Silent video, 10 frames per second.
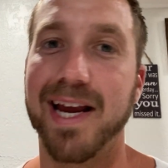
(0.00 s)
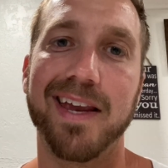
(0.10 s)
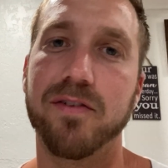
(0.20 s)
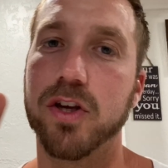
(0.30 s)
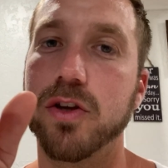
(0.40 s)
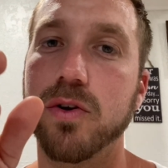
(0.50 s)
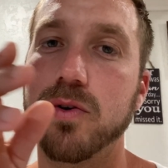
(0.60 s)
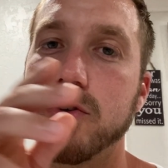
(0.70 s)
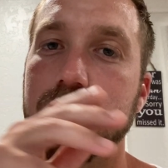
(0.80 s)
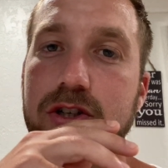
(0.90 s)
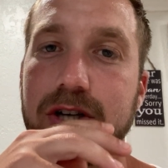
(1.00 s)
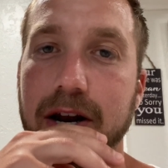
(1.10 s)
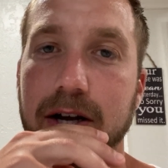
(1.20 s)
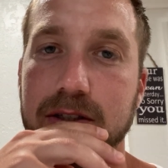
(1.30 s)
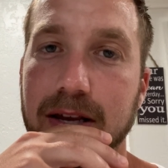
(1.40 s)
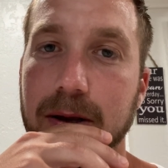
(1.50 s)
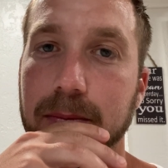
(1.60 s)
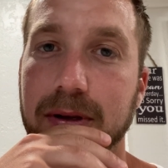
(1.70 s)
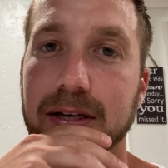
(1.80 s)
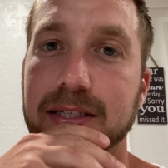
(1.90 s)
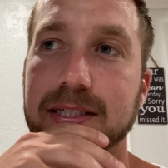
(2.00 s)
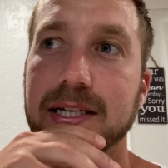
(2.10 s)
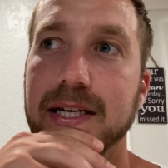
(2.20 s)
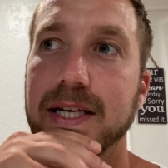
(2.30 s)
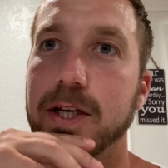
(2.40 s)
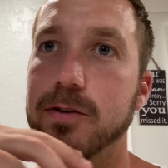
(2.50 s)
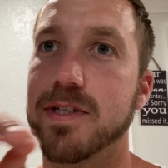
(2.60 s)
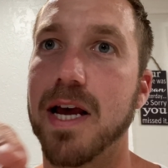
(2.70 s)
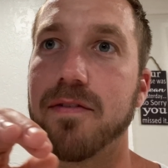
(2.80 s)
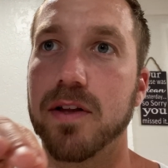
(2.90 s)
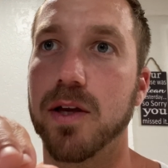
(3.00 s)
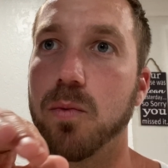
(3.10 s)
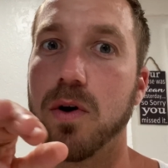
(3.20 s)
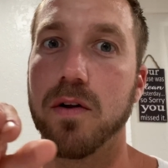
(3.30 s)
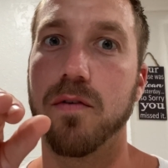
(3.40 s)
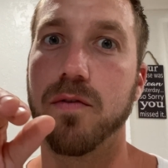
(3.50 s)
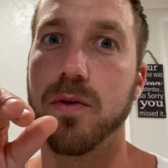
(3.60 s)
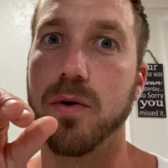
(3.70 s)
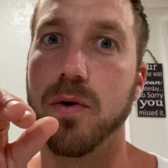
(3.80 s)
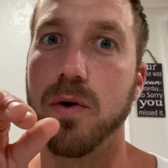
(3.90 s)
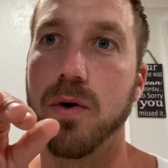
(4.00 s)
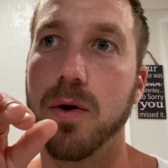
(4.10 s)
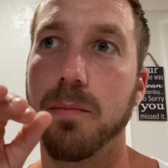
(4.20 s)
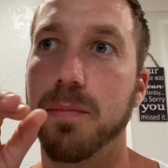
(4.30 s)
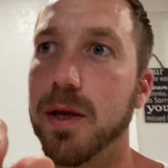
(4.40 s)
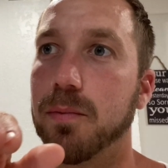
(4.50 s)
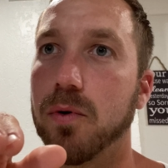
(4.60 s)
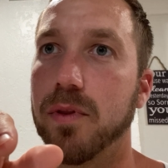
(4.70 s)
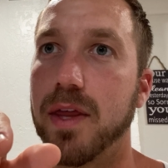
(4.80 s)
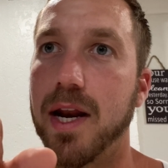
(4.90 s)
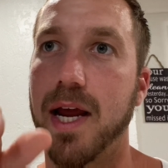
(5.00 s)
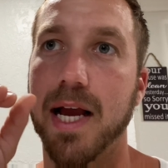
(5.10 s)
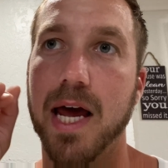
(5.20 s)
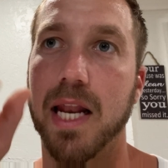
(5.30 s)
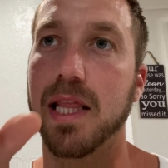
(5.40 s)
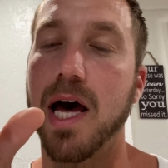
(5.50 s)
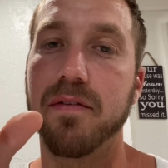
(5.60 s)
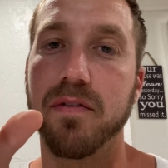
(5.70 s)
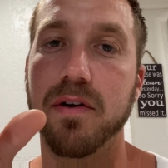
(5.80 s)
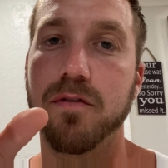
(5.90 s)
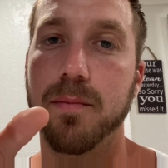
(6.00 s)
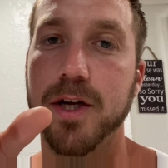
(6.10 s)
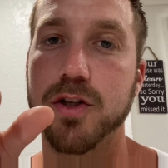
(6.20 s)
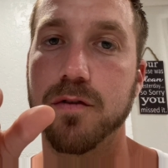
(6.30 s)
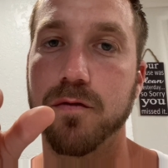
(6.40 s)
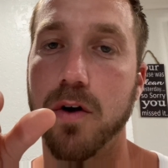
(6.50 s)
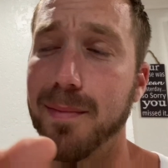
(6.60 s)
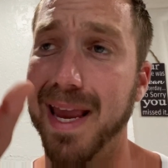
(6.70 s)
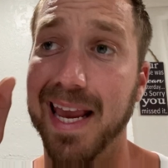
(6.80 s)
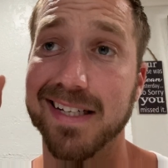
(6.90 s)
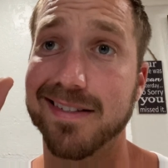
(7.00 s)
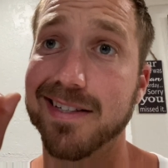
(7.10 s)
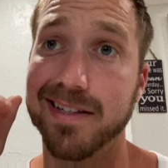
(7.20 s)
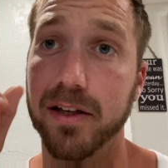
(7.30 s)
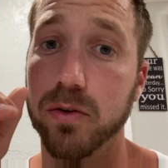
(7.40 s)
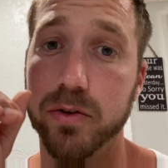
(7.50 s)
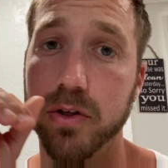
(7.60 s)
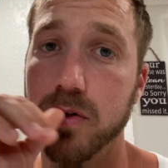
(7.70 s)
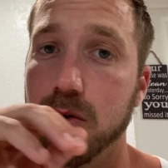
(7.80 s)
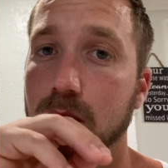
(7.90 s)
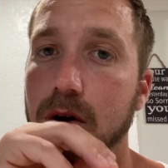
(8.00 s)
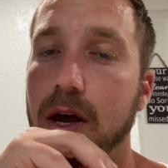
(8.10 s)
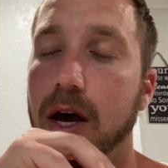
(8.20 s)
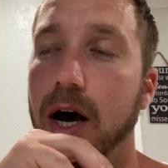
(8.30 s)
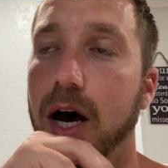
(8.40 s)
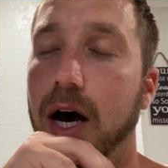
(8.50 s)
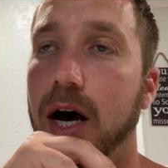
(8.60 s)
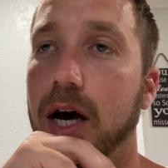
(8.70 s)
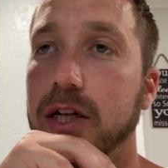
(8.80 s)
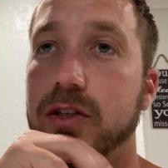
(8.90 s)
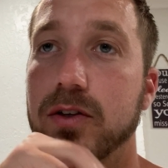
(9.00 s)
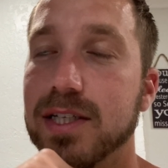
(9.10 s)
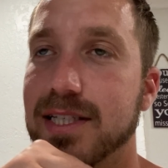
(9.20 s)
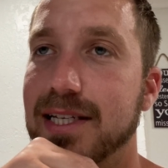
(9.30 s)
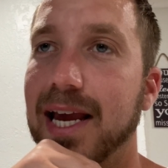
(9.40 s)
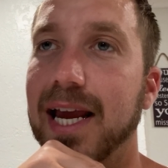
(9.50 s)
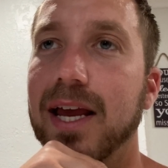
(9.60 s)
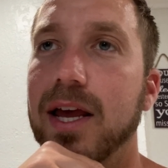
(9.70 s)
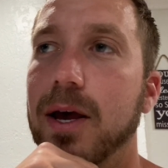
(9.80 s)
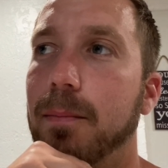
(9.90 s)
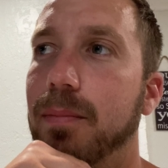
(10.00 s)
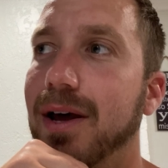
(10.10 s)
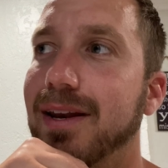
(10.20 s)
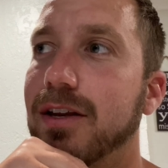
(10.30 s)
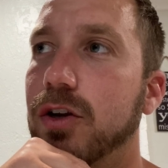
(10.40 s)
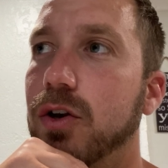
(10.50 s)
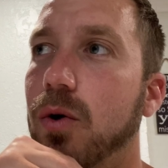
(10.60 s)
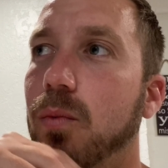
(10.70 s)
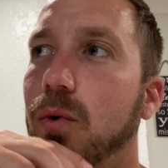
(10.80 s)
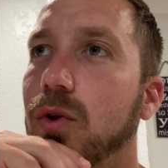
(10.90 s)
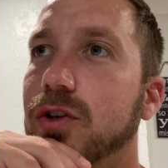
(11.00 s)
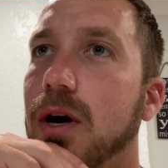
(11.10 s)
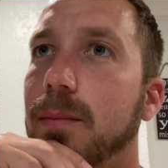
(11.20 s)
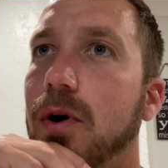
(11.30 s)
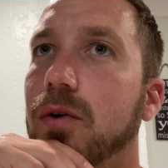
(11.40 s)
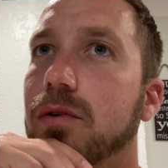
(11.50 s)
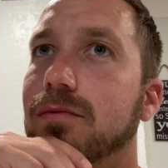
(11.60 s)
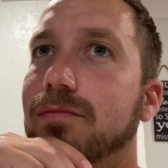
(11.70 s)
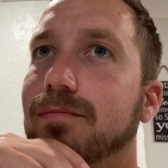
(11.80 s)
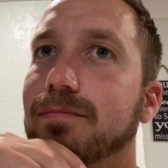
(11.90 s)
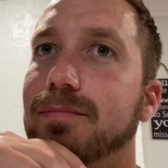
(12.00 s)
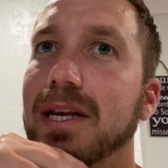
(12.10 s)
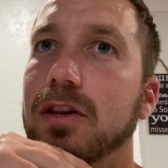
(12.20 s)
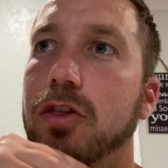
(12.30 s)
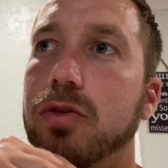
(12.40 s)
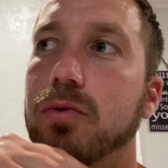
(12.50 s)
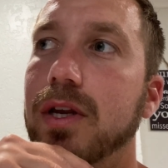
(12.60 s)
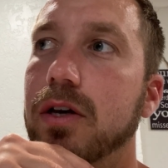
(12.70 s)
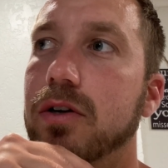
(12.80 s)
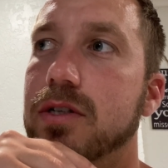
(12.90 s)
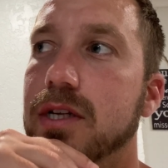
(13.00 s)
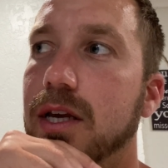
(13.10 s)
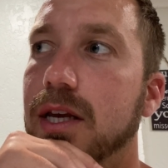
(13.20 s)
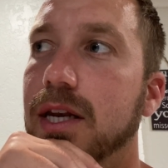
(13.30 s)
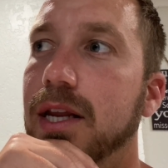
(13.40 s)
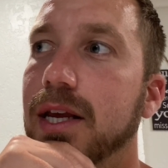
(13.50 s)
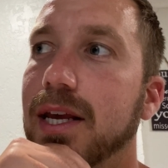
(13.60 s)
give a huge shout out to him because he was definitely one of the people that I got a lot of information from and still do to this day. But we're only talking about being 3 years in,